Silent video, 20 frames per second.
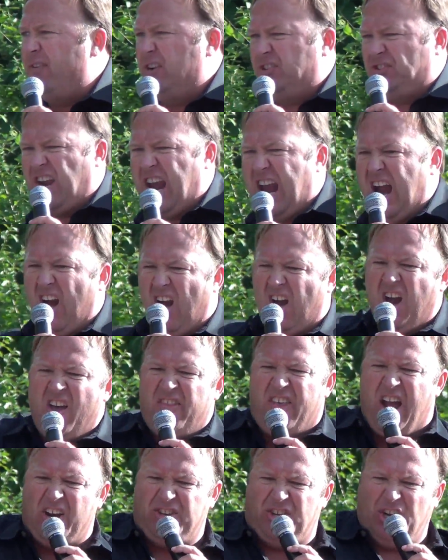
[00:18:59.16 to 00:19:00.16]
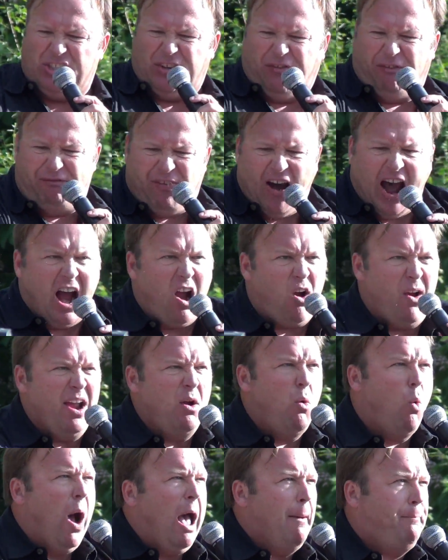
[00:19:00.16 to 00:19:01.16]
of us here, they're just
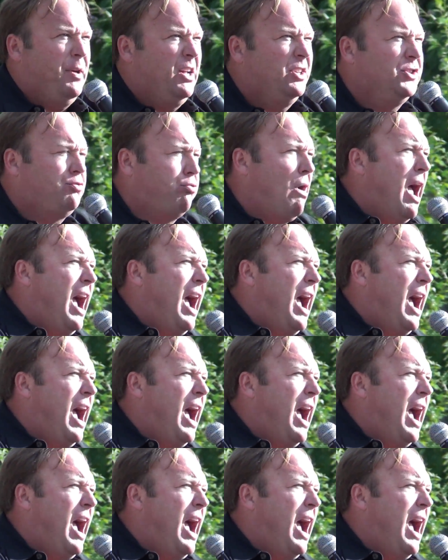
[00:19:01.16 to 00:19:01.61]
firing weapons